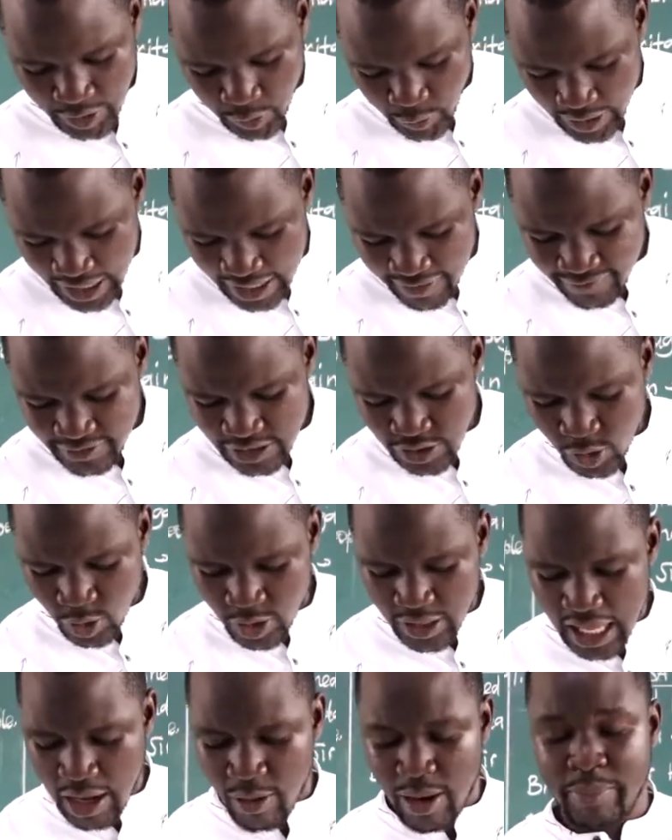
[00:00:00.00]
We have this
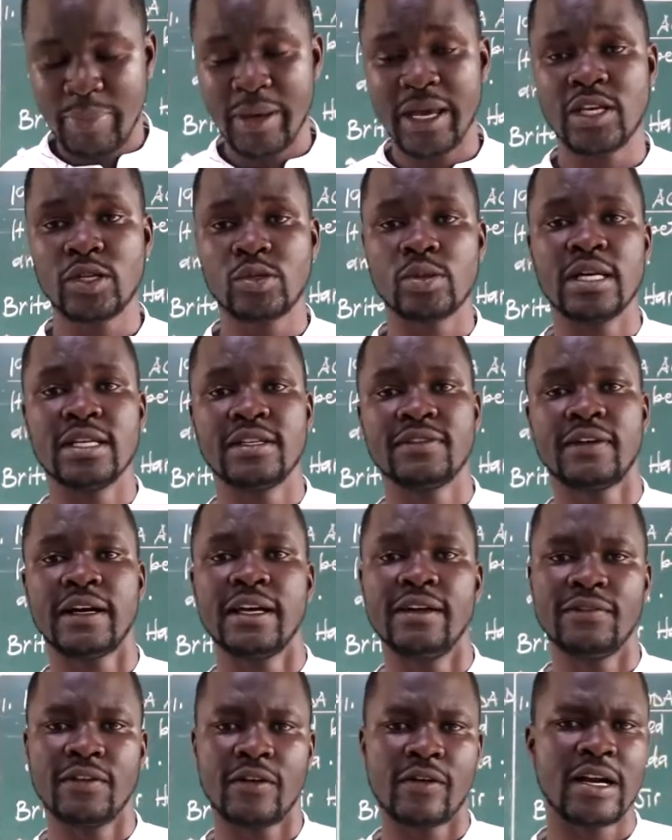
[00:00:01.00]
on our page
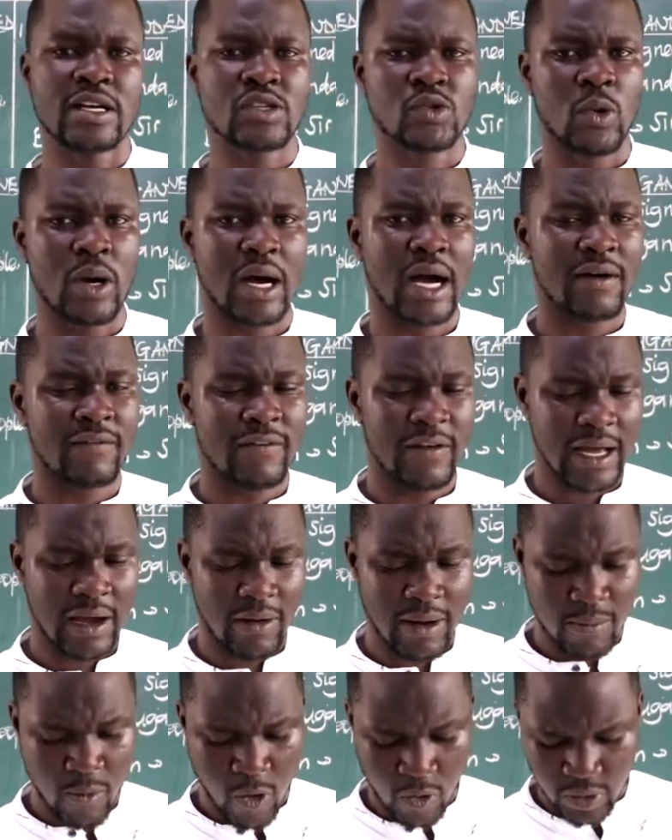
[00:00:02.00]
25 for us who are having
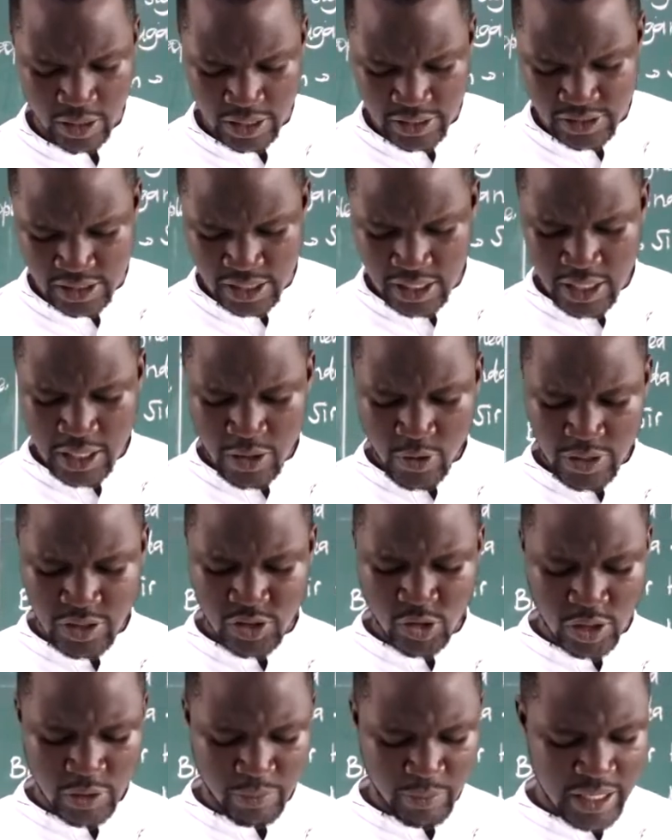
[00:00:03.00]
our booklets. It's
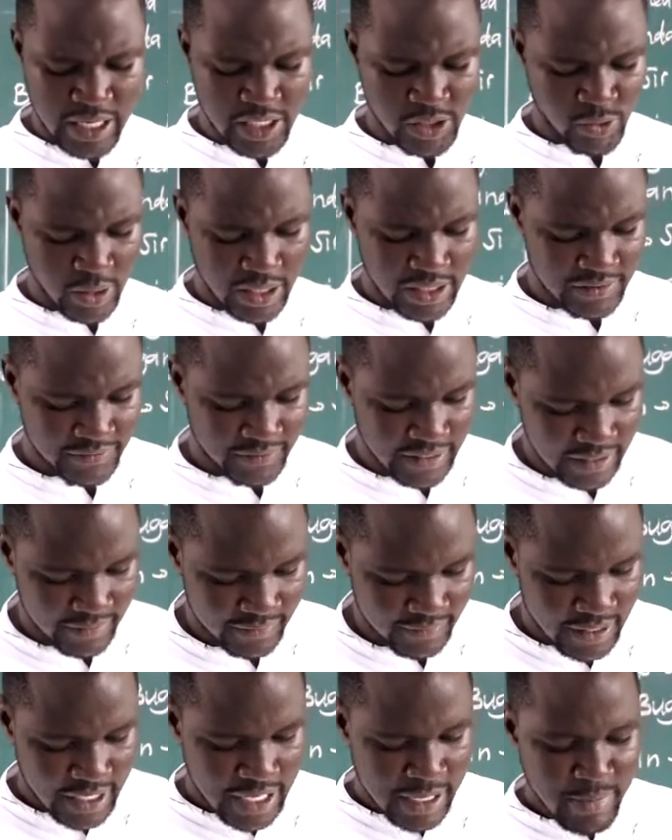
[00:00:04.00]
on page
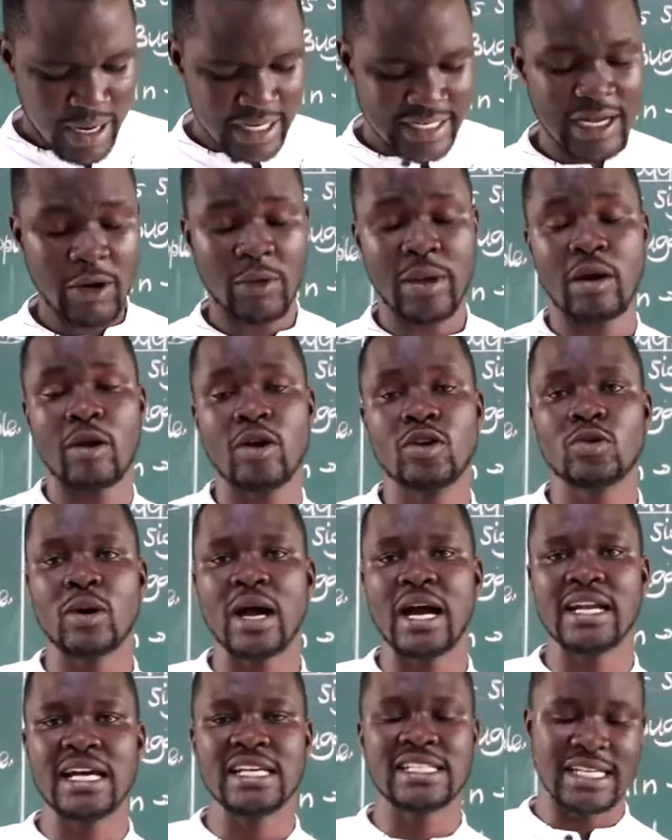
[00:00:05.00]
25. But now we are going to
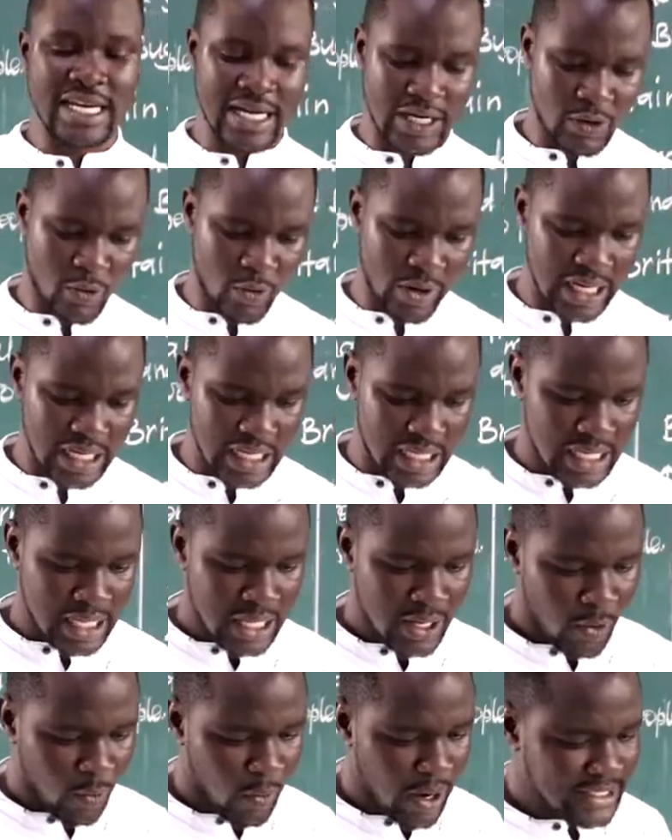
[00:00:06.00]
understand well
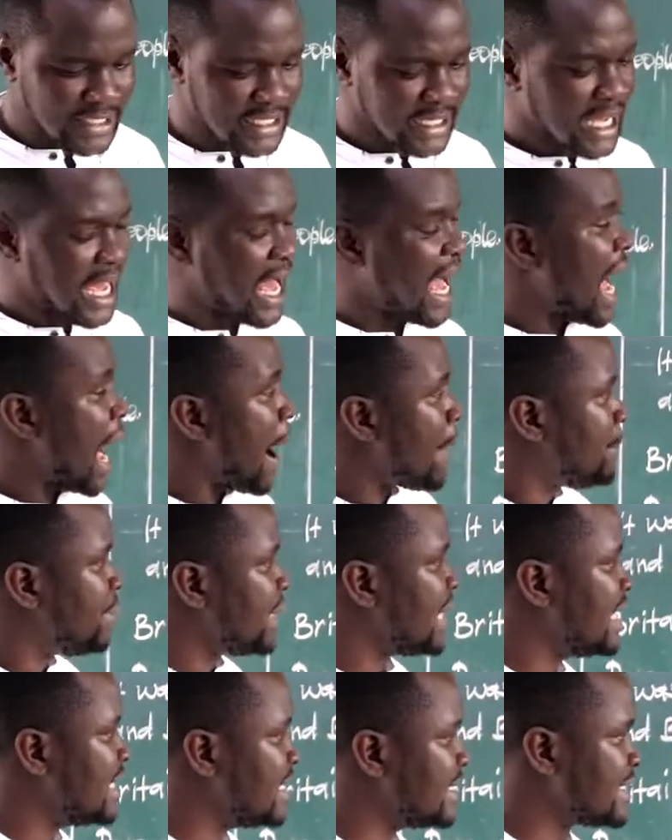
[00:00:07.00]
what
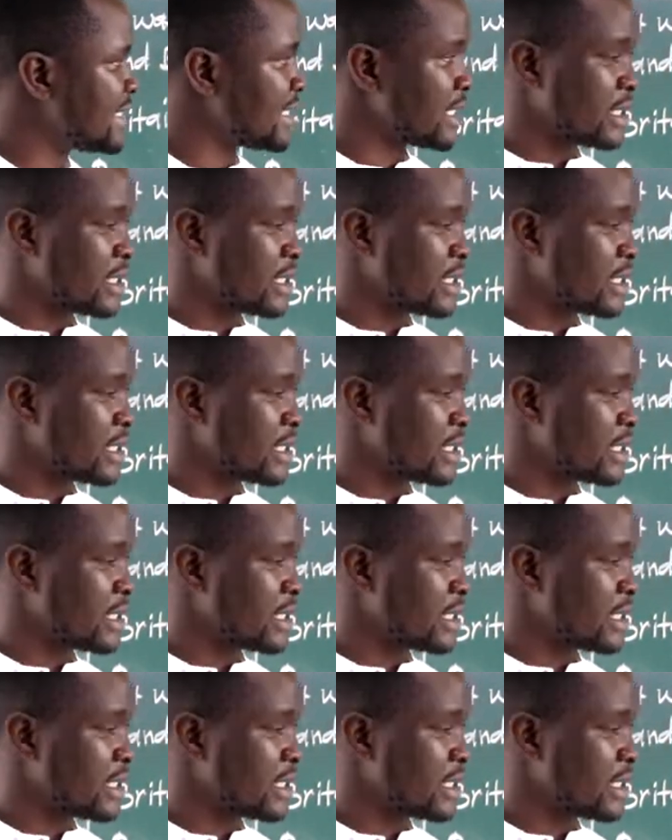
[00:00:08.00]
happened.